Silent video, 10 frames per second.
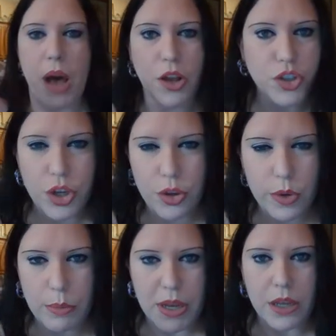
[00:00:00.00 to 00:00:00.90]
I'll show you
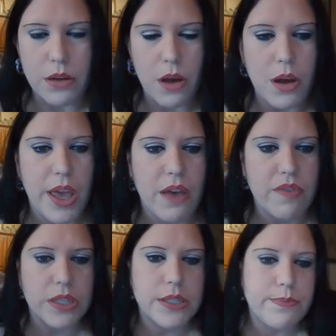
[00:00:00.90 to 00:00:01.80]
in a minute on
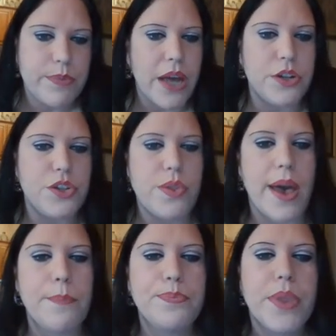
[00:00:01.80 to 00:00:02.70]
Canvas how to do that.